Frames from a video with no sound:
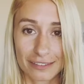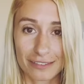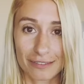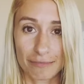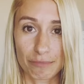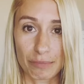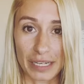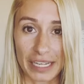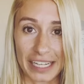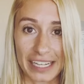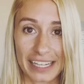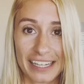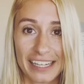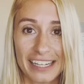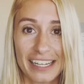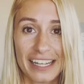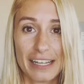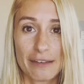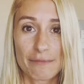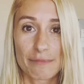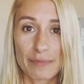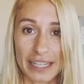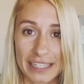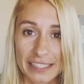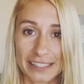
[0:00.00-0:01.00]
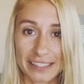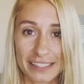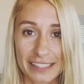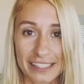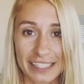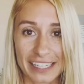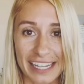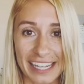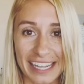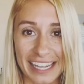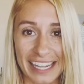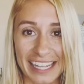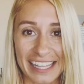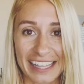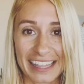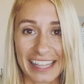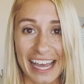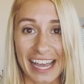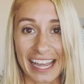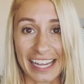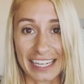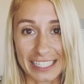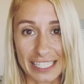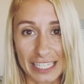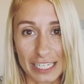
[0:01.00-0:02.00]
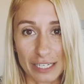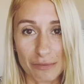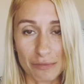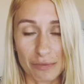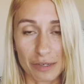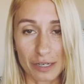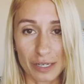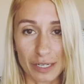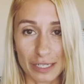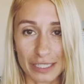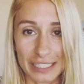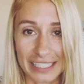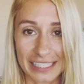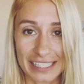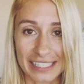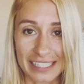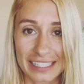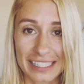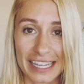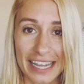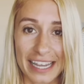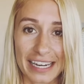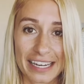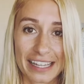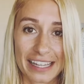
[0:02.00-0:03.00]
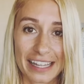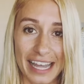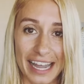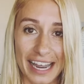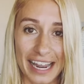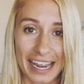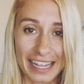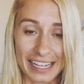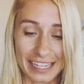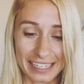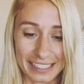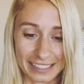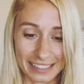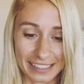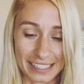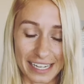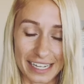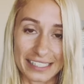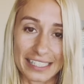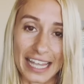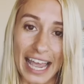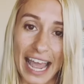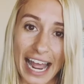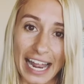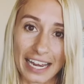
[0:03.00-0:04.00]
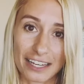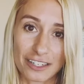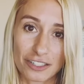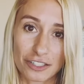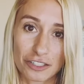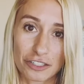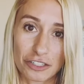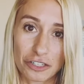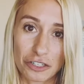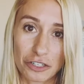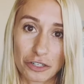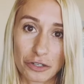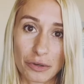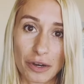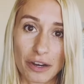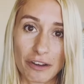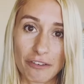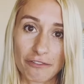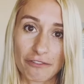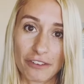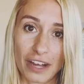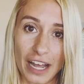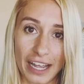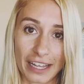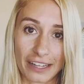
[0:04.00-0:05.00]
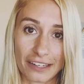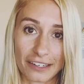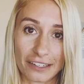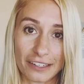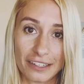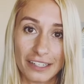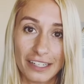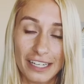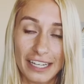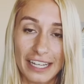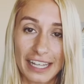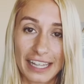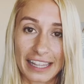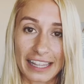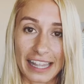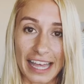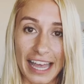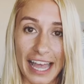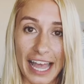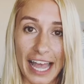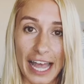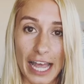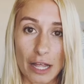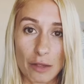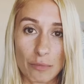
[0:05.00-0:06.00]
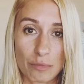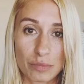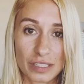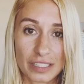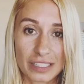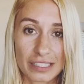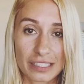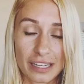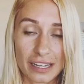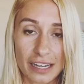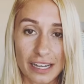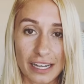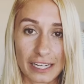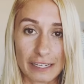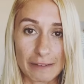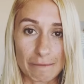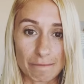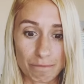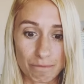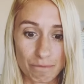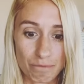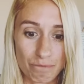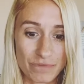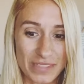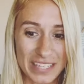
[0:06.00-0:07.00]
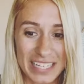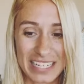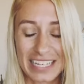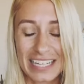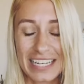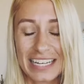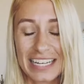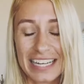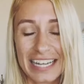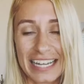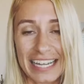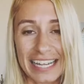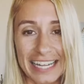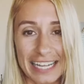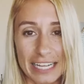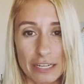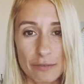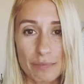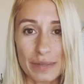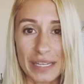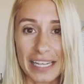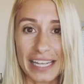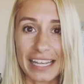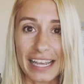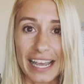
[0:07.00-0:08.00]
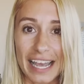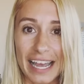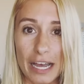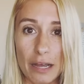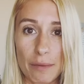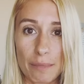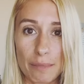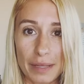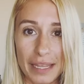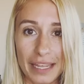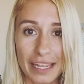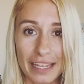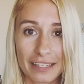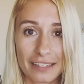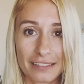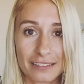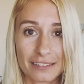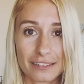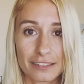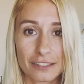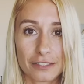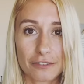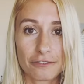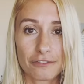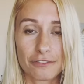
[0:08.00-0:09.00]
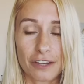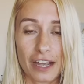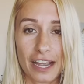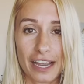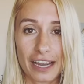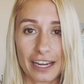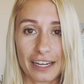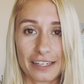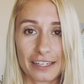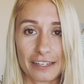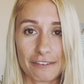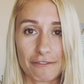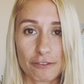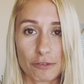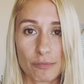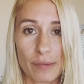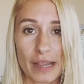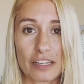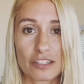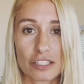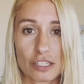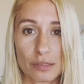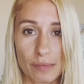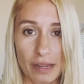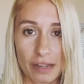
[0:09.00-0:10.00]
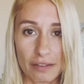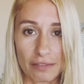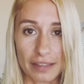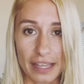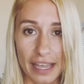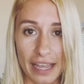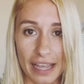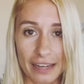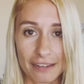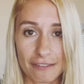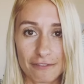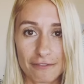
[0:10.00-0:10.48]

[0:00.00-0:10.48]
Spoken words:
But basically in the IT world, it's the data that is attached to a file that helps, it could be helping to find information about that